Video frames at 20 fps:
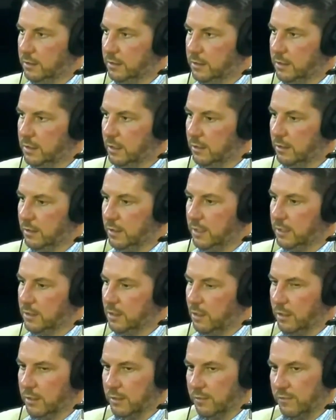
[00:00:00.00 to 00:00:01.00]
still
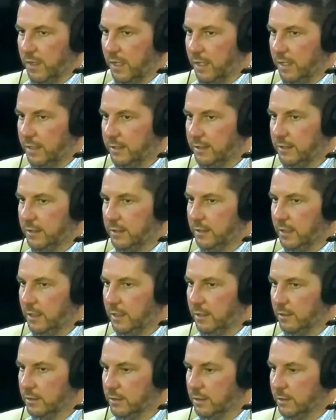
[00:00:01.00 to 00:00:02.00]
it's hard to find,
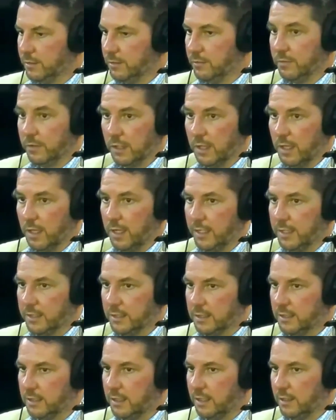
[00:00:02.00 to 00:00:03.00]
in terms of for
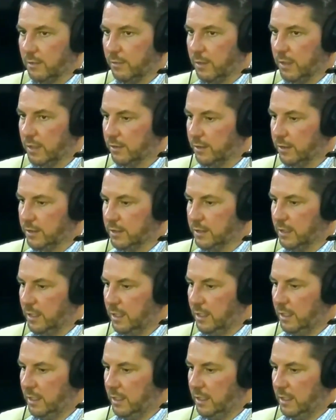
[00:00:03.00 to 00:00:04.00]
clients, whether
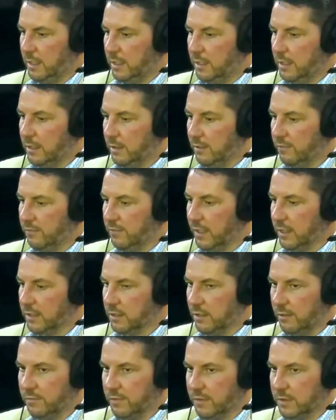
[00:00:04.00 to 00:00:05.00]
it's,
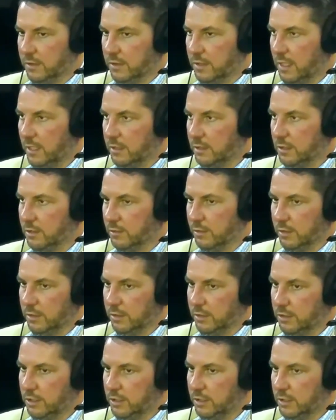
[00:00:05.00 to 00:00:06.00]
flex office kind of
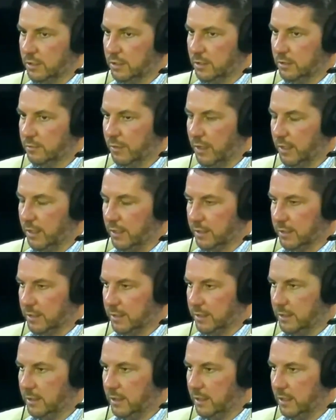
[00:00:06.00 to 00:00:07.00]
storage
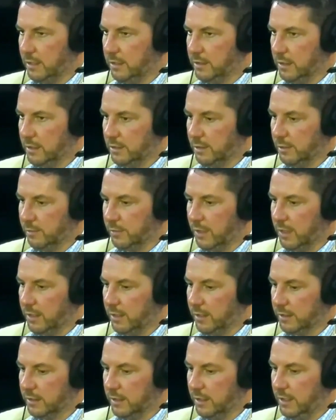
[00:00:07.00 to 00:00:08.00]
product, industrial
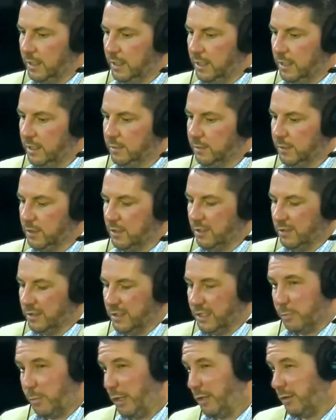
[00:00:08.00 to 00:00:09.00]
product. especially
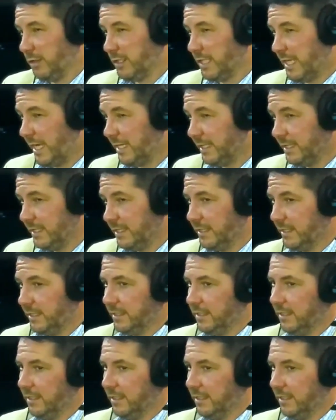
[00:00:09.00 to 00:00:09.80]
on the smaller side.